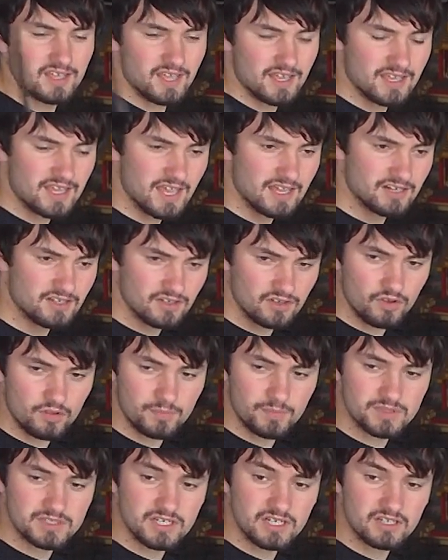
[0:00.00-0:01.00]
Again,
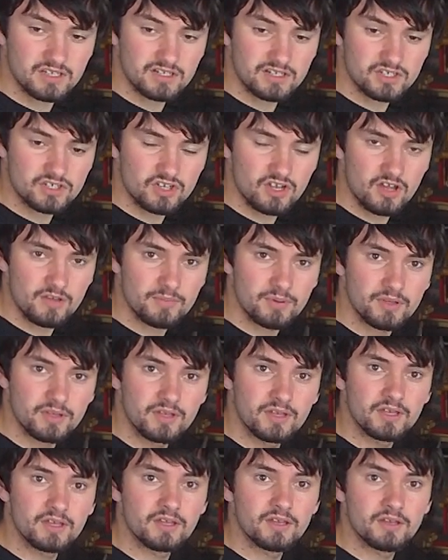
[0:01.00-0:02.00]
not particularly sharp,
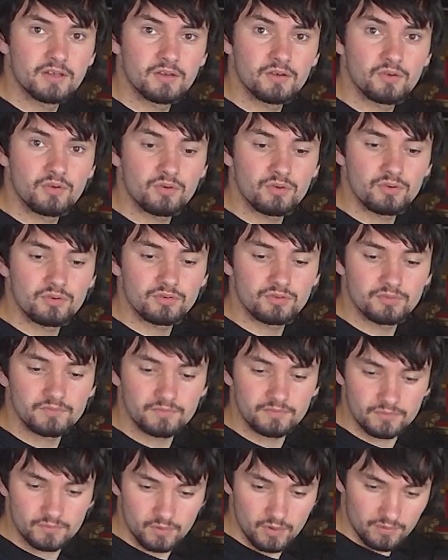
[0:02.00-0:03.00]
or,
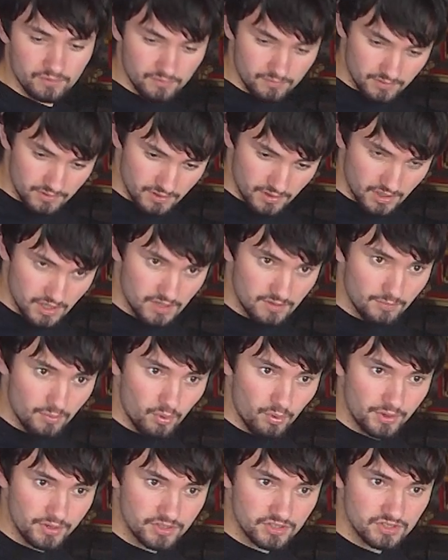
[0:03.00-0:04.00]
well, in
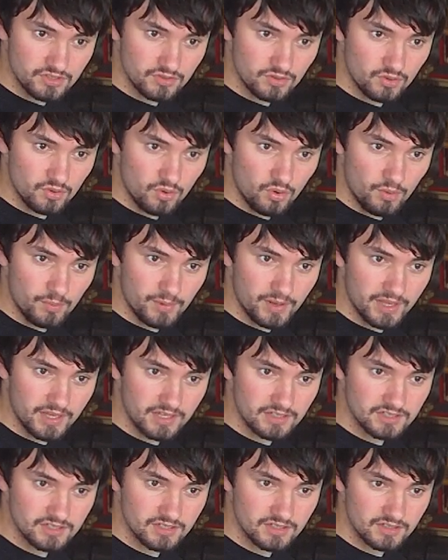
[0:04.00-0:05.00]
point or
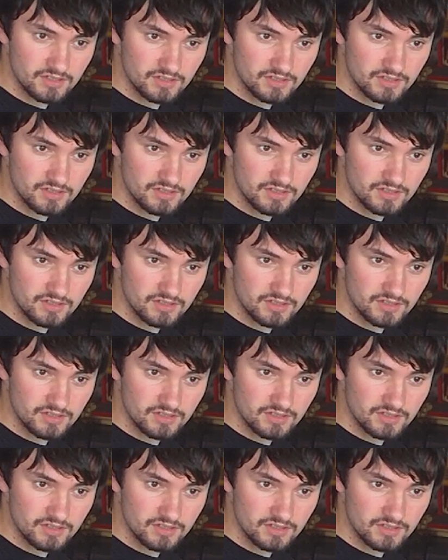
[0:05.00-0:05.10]
blade.